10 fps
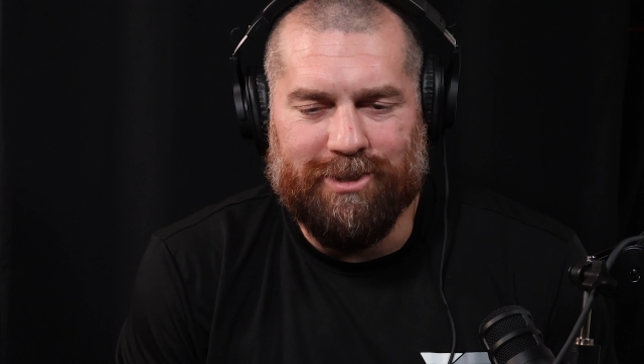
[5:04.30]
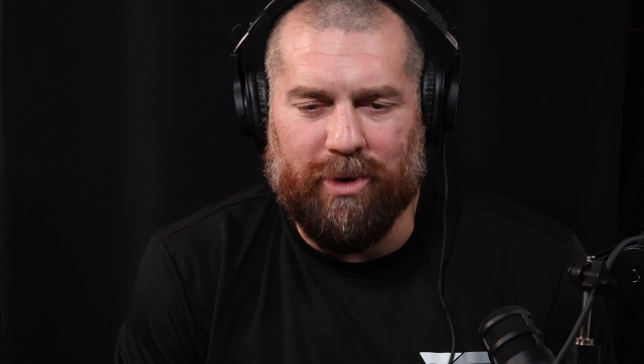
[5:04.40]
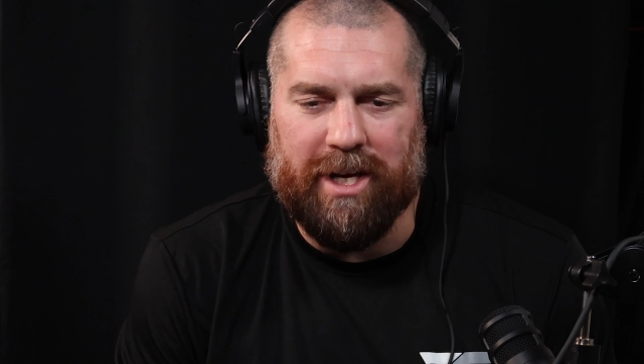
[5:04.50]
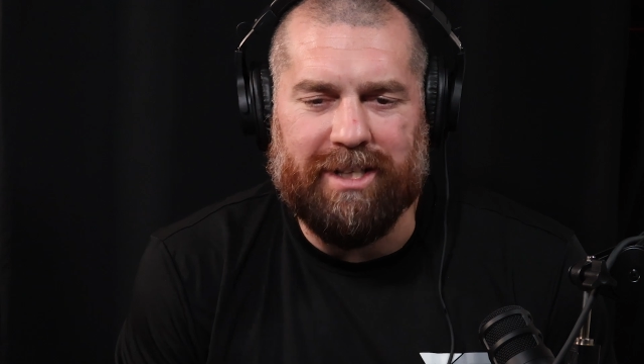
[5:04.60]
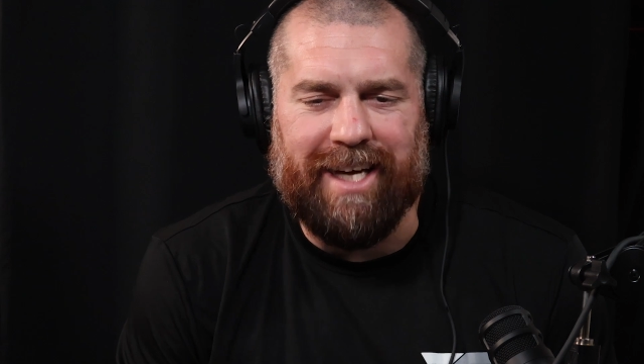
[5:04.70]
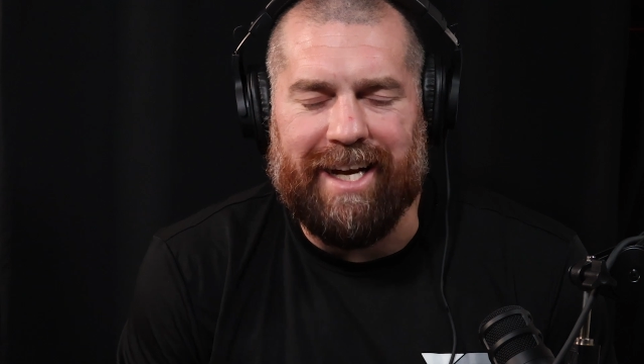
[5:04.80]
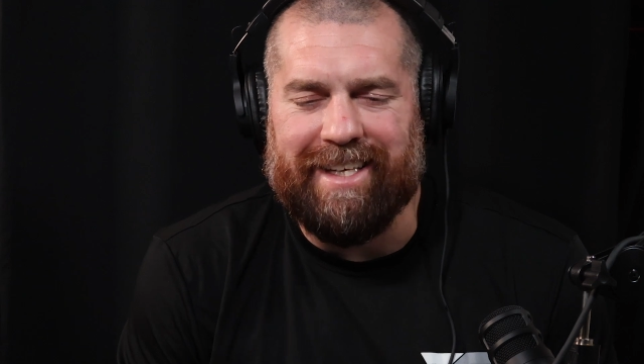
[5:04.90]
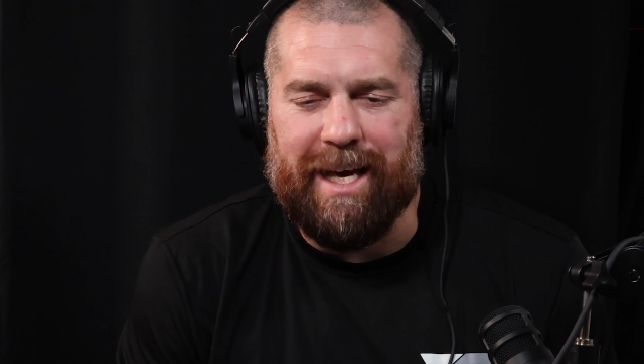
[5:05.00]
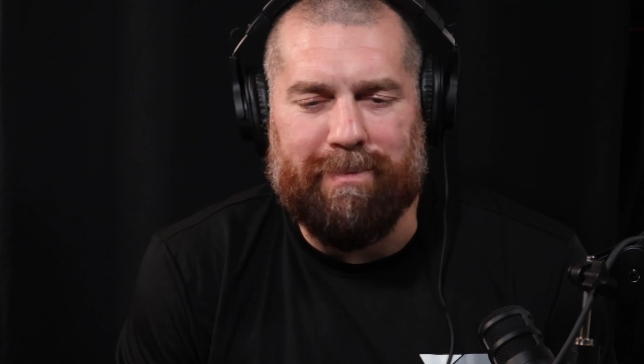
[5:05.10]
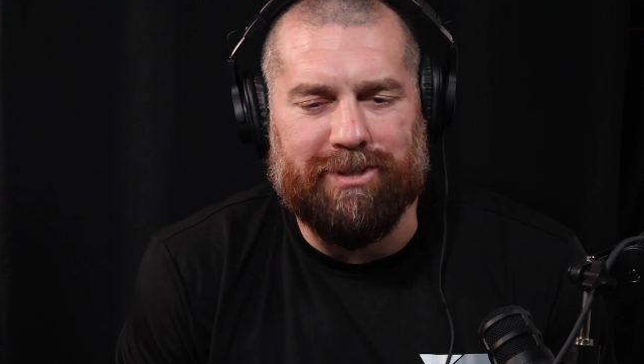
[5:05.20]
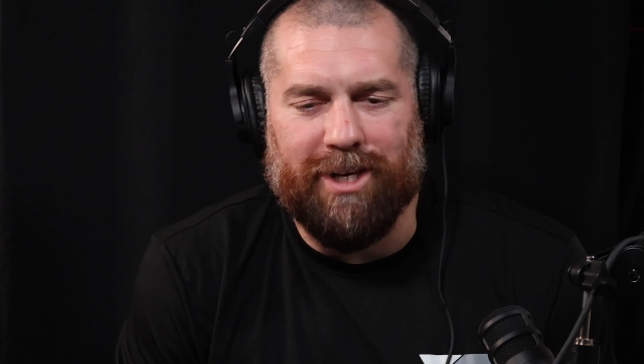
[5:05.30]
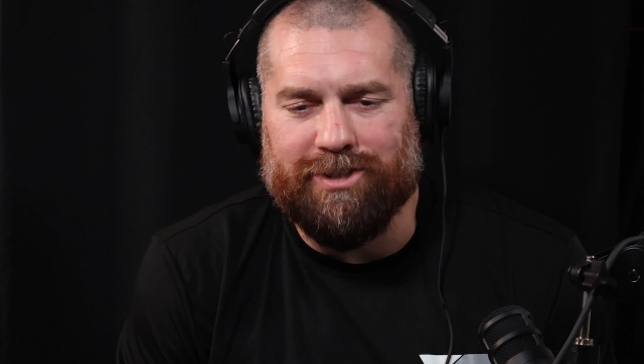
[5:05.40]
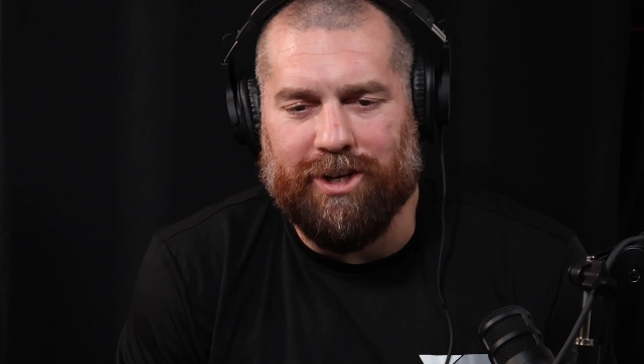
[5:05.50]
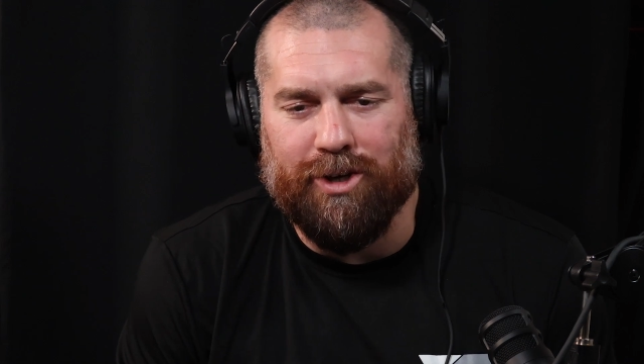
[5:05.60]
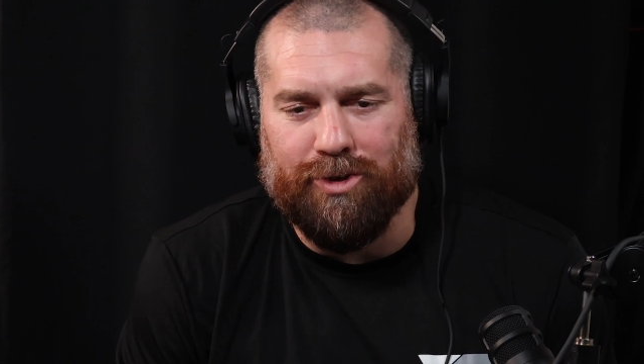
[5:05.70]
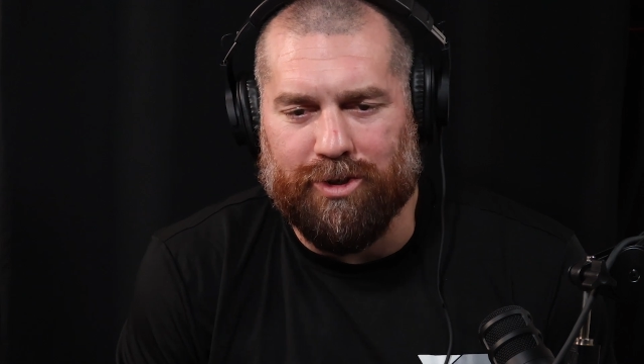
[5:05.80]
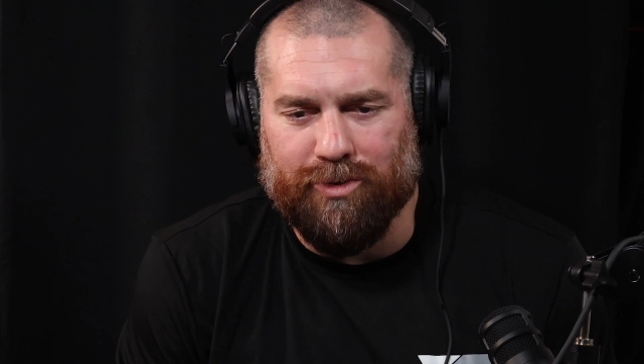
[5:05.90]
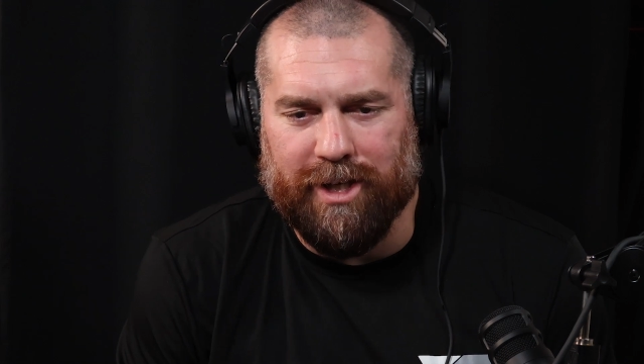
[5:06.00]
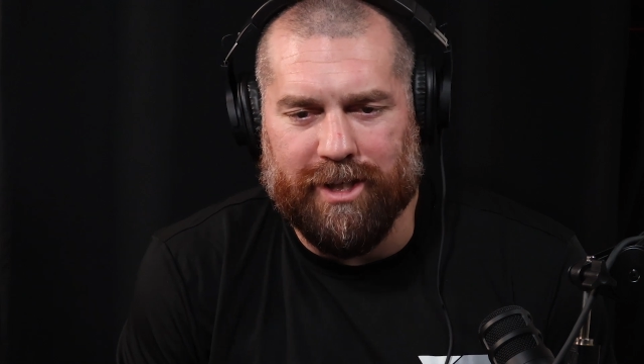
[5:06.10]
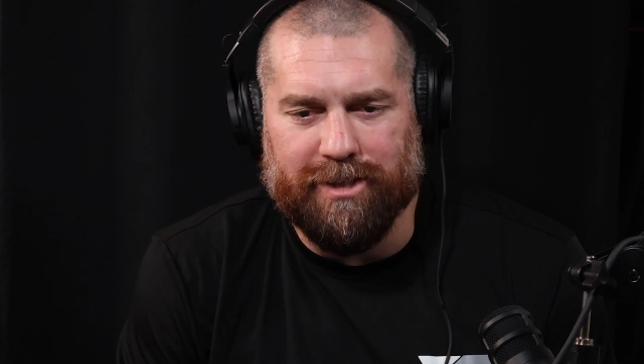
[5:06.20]
so we had kind of kept in touch our whole
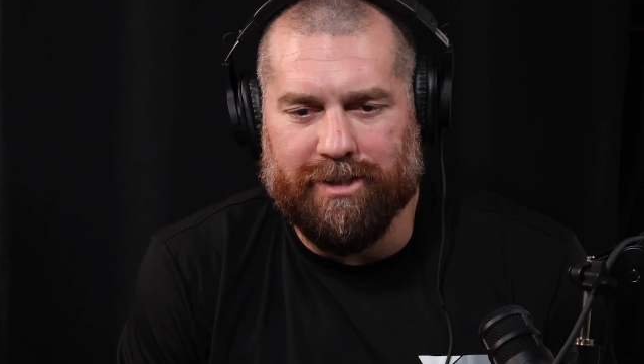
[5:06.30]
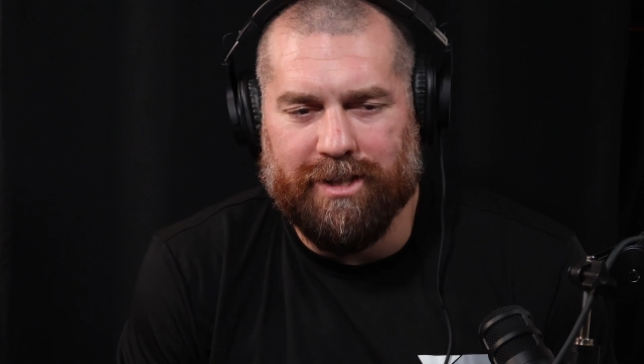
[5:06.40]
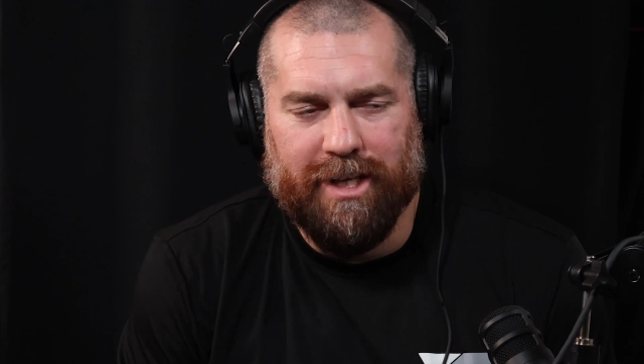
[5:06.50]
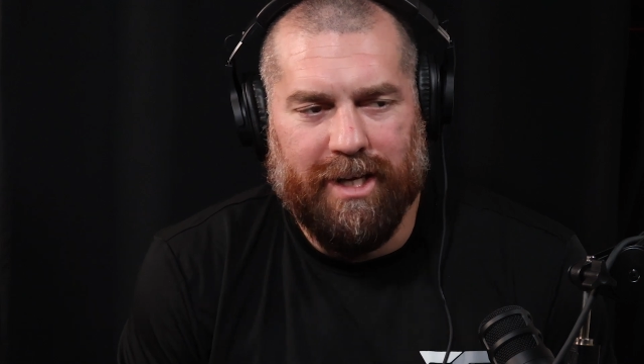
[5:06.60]
careers.